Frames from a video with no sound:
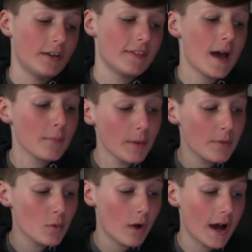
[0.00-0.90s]
And that might
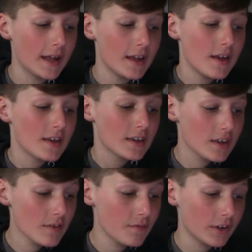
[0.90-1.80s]
be why
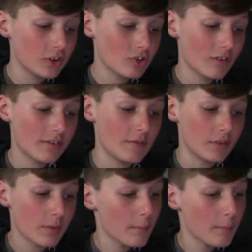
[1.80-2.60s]
he finished 7th,